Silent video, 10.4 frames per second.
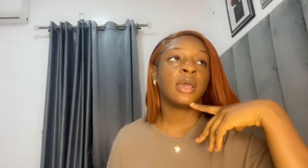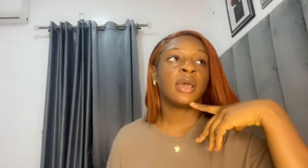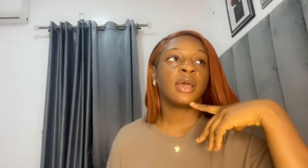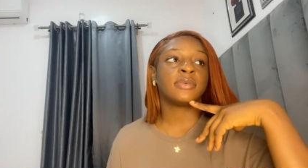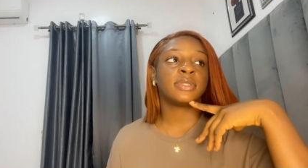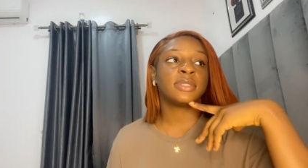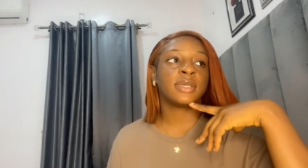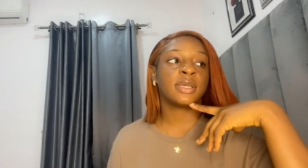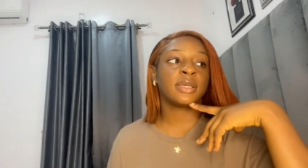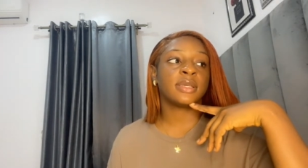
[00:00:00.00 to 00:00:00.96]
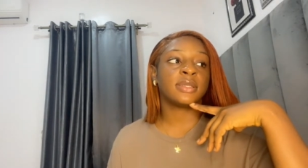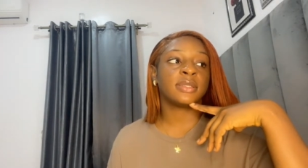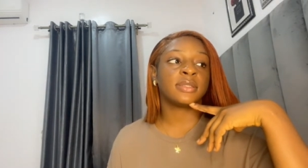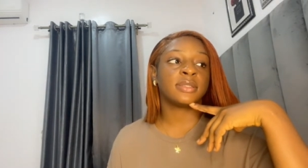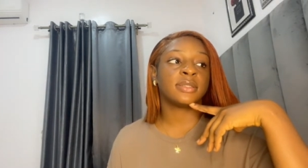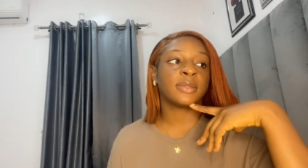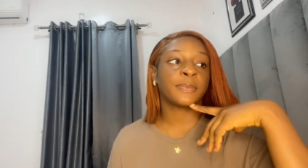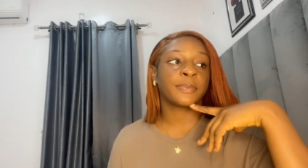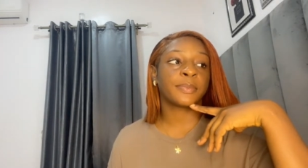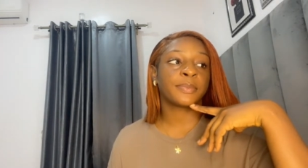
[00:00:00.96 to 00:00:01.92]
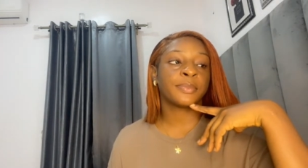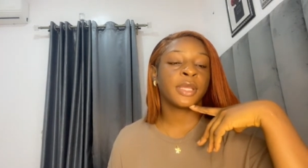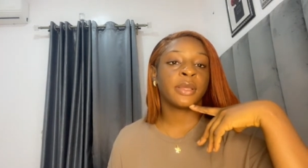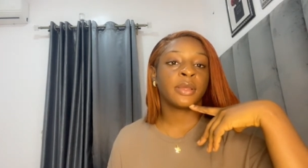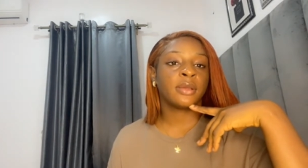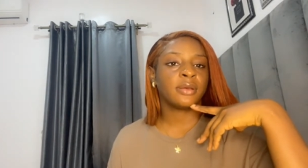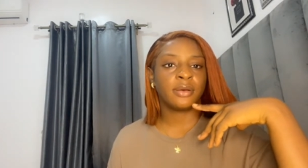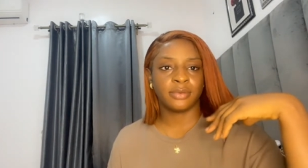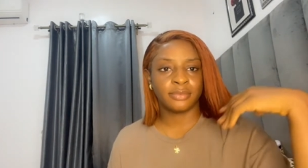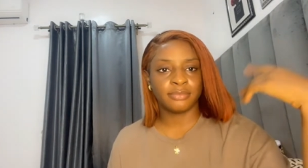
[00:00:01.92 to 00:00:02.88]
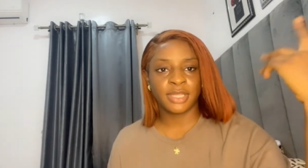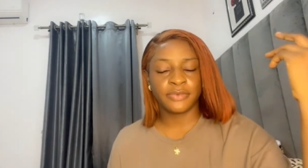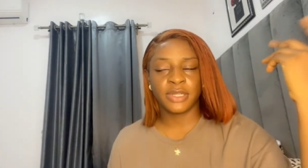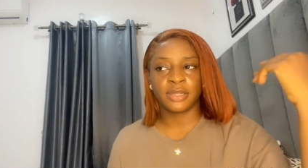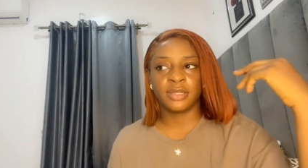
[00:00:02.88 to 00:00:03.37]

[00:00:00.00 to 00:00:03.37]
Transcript: I would say it's definitely